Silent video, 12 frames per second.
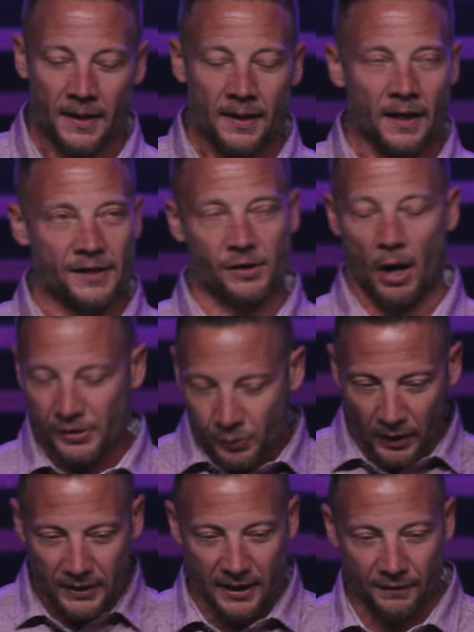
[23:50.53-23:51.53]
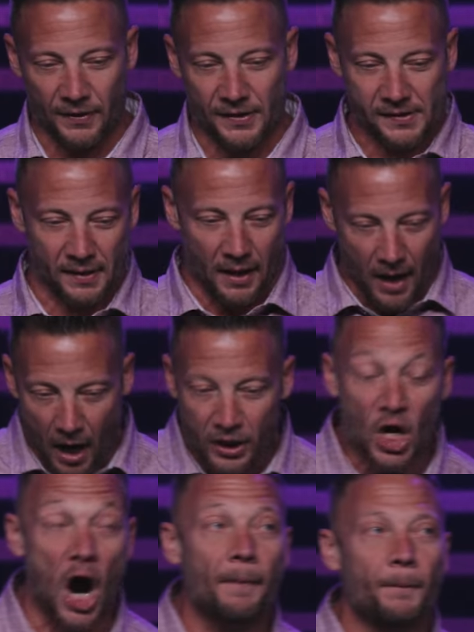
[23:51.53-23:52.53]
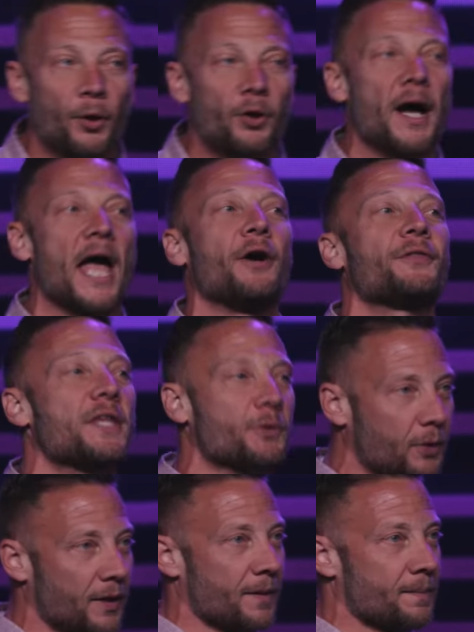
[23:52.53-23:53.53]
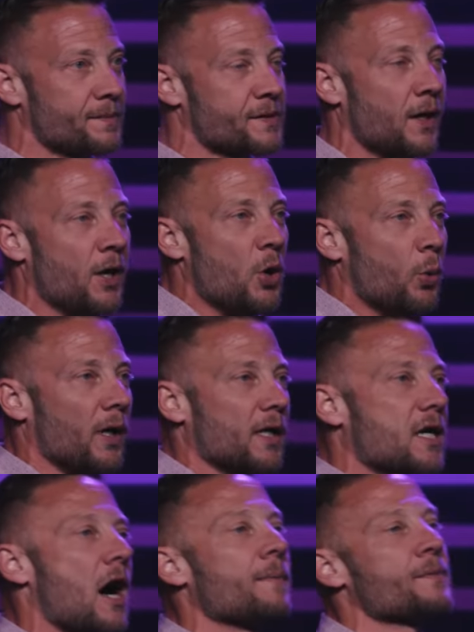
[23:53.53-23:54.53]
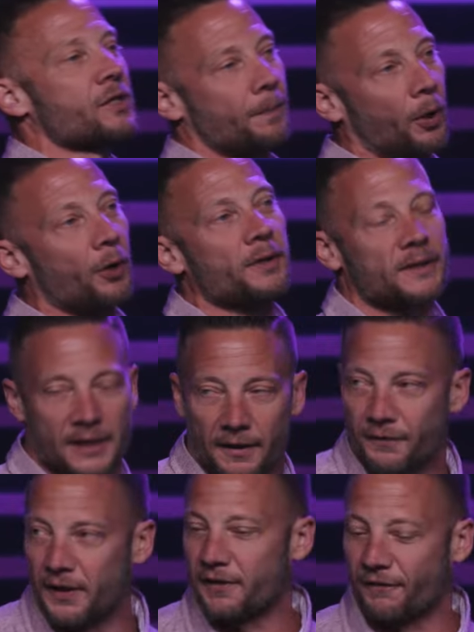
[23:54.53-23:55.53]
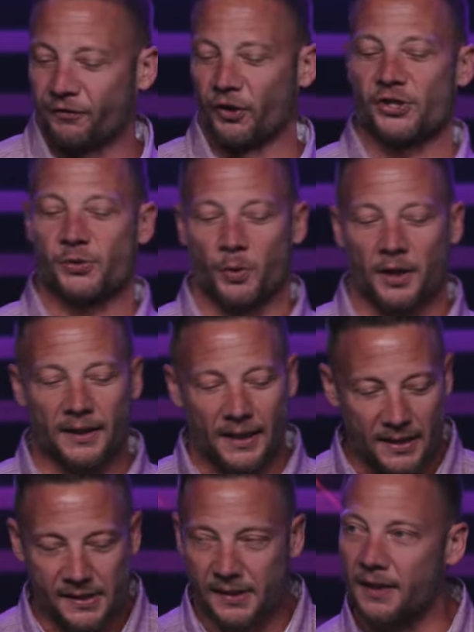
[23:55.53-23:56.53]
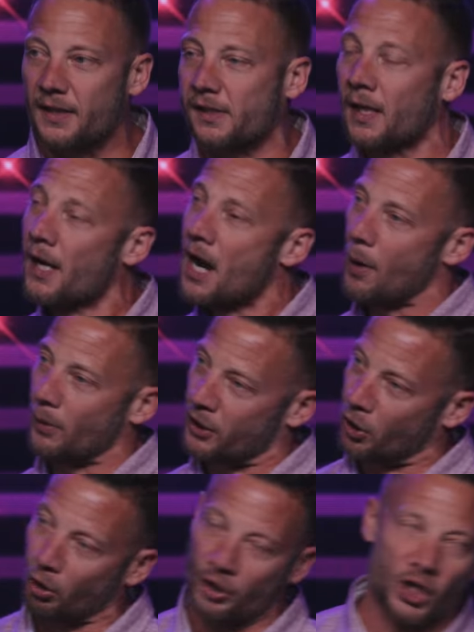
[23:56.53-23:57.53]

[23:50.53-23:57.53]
And so I just want to give us a couple healthy rhythms when it comes to productivity. The first one is this I want to encourage